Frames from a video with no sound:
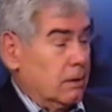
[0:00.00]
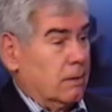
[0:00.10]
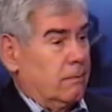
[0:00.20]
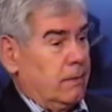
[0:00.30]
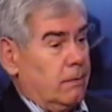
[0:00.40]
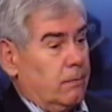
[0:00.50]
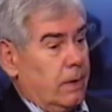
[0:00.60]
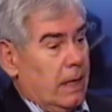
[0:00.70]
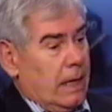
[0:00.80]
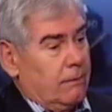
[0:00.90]
You know, if
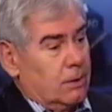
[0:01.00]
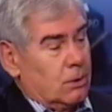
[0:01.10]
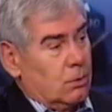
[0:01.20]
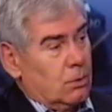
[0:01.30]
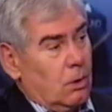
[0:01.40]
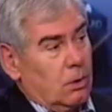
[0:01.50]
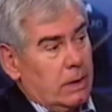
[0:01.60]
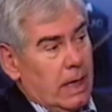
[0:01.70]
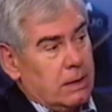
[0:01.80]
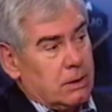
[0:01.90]
we have this so-called
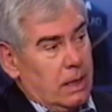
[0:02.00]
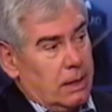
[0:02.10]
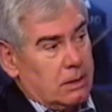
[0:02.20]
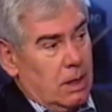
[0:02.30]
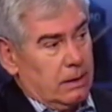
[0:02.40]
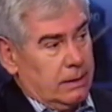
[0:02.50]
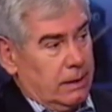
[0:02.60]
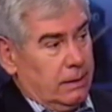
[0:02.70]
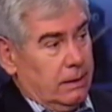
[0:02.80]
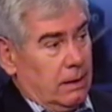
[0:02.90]
gas tax
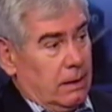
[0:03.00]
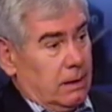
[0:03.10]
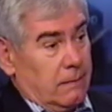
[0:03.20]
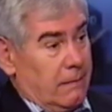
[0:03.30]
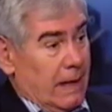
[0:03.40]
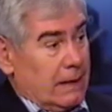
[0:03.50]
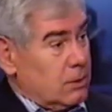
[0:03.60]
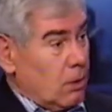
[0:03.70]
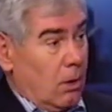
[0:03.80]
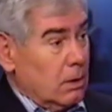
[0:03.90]
holiday,
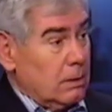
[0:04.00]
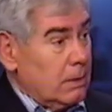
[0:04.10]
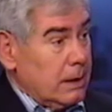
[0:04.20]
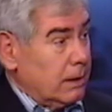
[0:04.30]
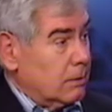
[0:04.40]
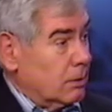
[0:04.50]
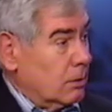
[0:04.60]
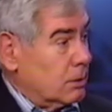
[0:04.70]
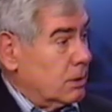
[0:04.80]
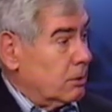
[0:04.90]
that's all the money that
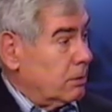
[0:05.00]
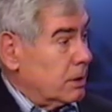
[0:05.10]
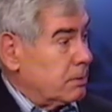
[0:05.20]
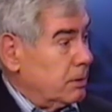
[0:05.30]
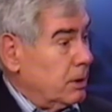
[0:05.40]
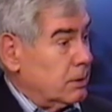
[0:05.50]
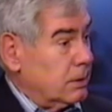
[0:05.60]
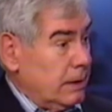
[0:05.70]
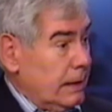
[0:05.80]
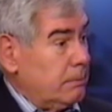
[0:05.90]
goes into
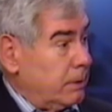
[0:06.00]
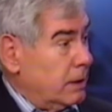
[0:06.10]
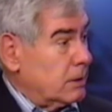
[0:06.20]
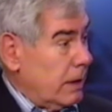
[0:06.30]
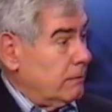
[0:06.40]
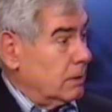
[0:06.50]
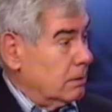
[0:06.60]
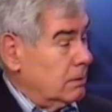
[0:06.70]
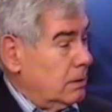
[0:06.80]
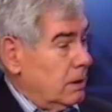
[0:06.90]
transportation any place ever.
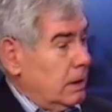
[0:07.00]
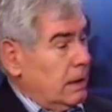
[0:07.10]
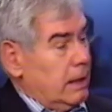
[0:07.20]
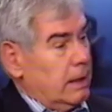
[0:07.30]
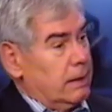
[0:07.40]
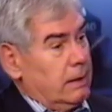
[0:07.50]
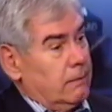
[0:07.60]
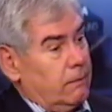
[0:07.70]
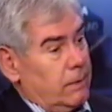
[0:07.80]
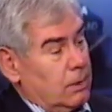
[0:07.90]
Mm-hmm. And
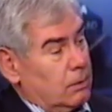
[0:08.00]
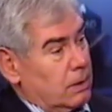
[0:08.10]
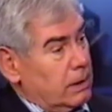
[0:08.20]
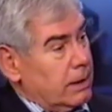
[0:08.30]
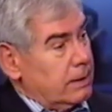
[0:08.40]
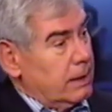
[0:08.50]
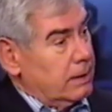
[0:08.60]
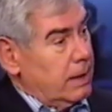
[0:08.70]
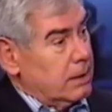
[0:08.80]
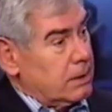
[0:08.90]
if we don't collect that
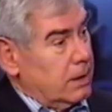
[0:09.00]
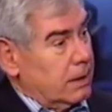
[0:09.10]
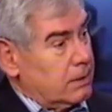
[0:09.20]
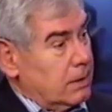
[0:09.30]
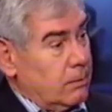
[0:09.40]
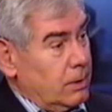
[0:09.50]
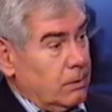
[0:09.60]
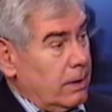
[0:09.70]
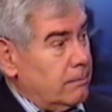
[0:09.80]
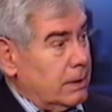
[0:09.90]
gas tax, then we
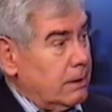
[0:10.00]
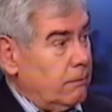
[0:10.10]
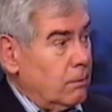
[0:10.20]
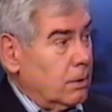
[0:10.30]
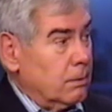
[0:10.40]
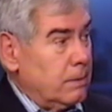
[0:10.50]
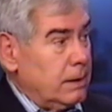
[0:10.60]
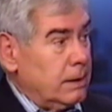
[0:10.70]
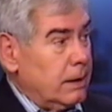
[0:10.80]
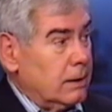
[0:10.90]
don't have money for
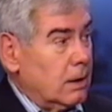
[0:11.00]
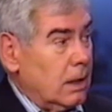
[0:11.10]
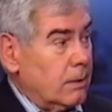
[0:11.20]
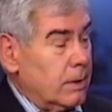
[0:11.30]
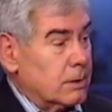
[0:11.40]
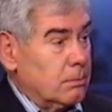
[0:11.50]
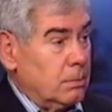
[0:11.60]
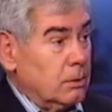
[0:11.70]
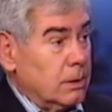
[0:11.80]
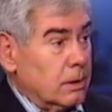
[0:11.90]
maintaining our highways and
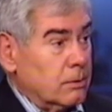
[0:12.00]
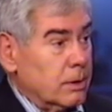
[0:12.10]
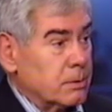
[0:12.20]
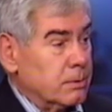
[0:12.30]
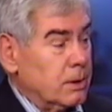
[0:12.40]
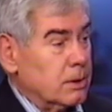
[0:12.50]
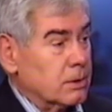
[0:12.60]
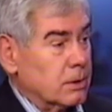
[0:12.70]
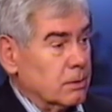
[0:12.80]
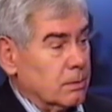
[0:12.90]
building our transportation
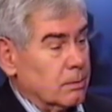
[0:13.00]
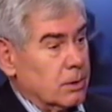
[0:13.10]
system.